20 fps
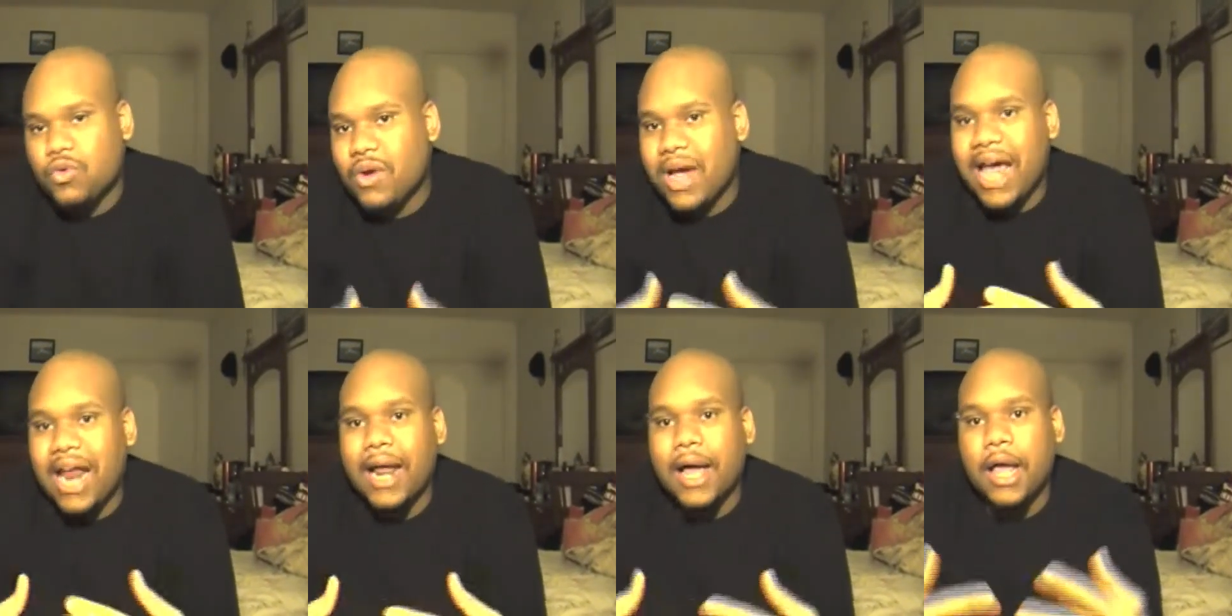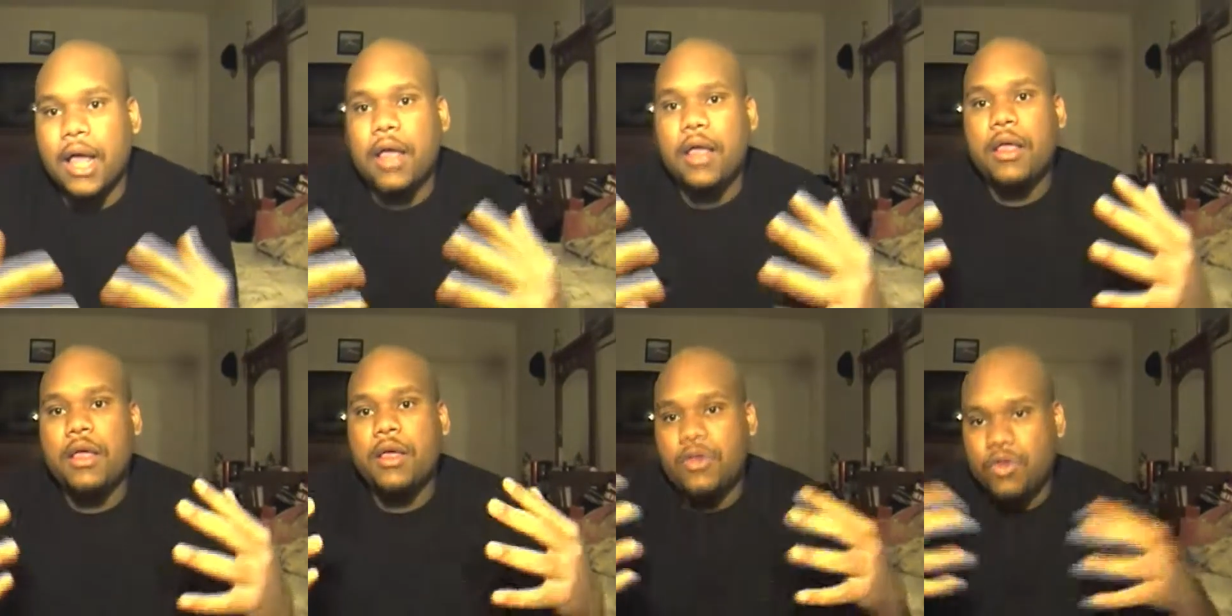You
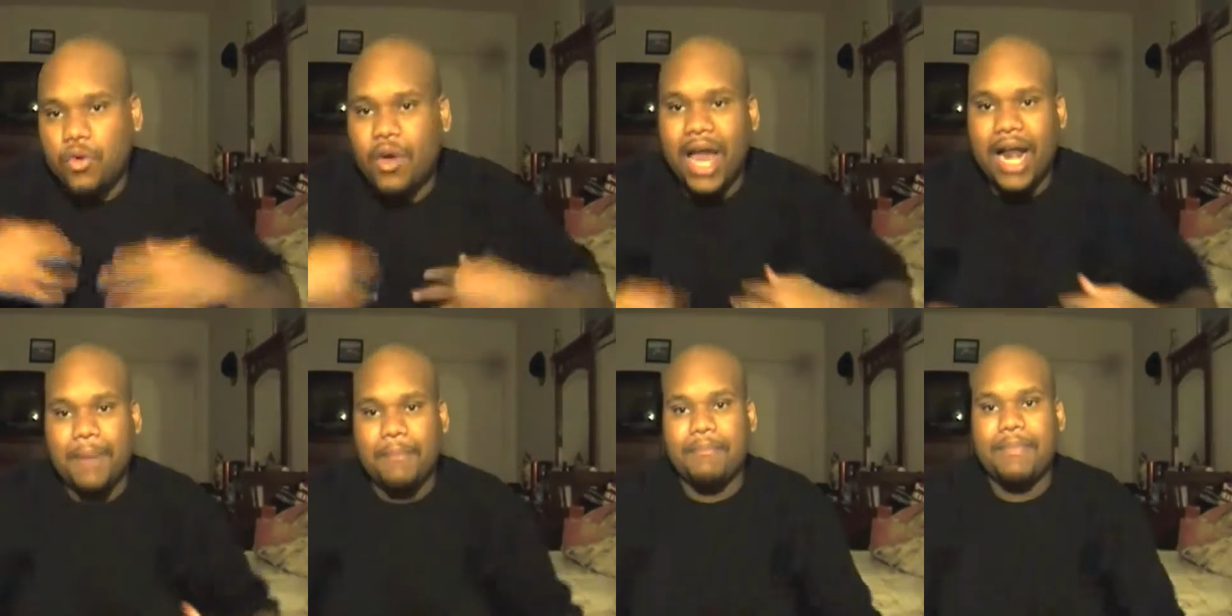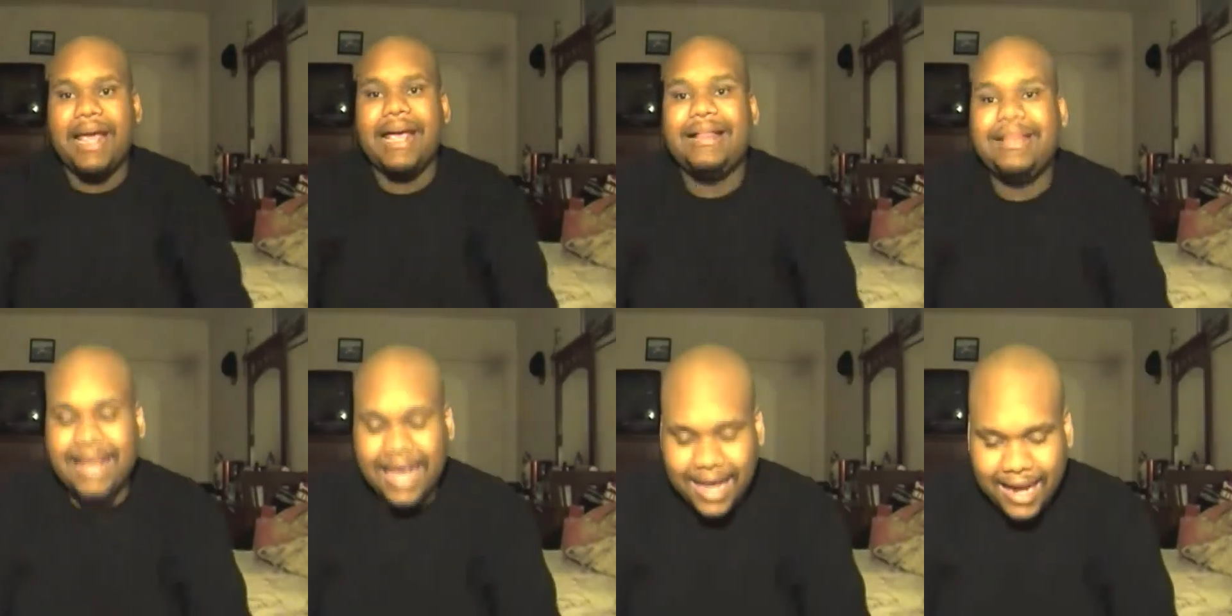got to
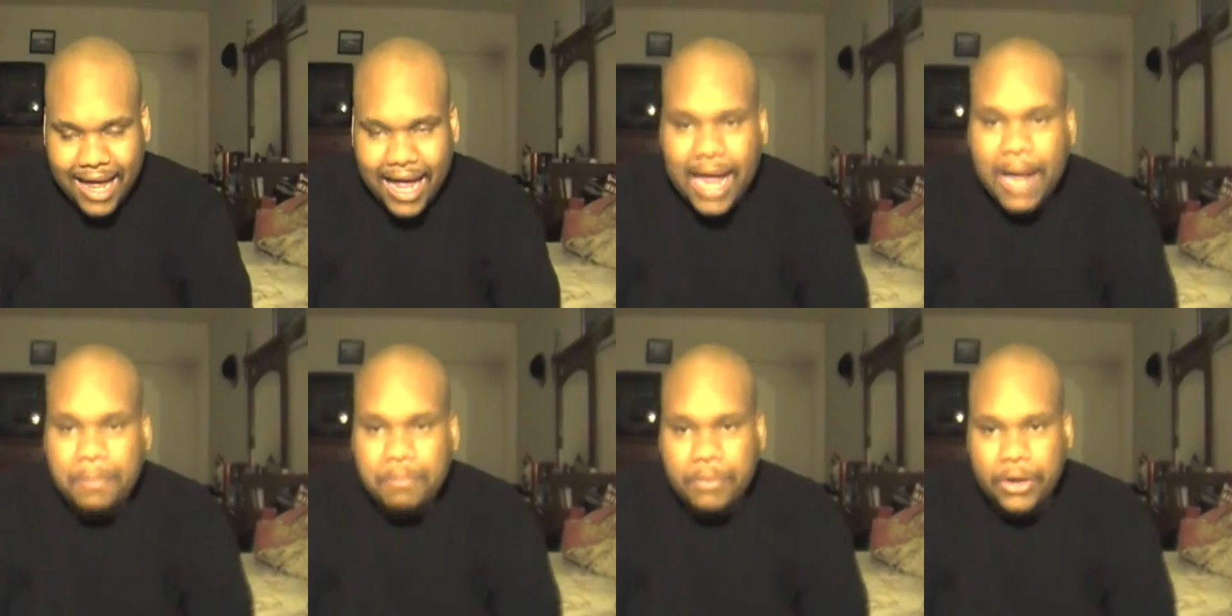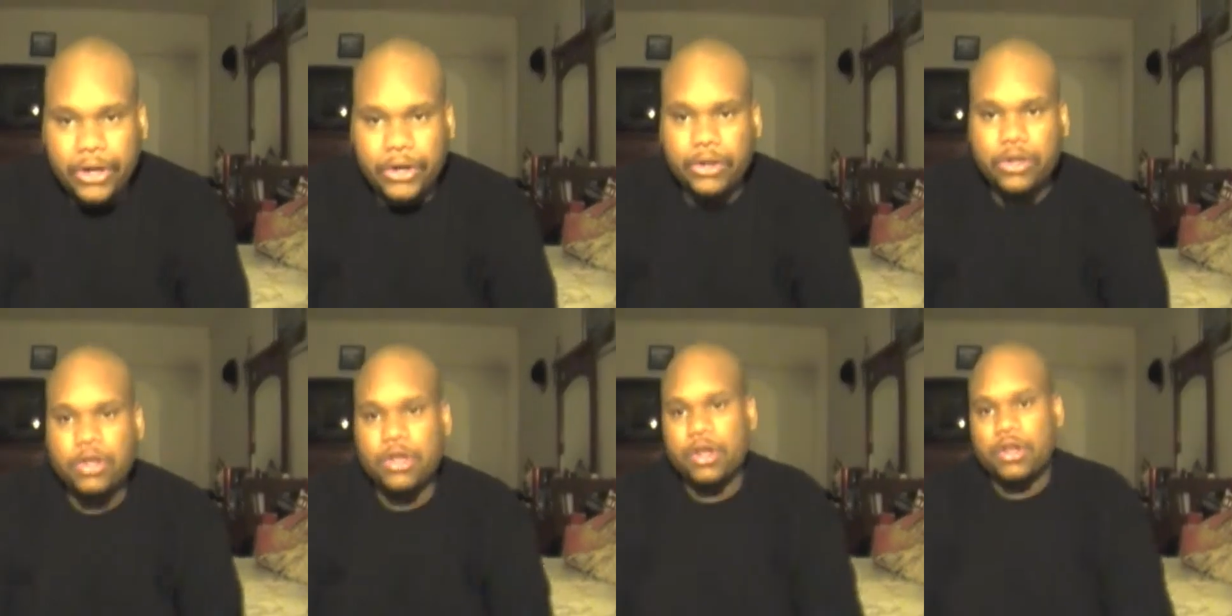make that happen.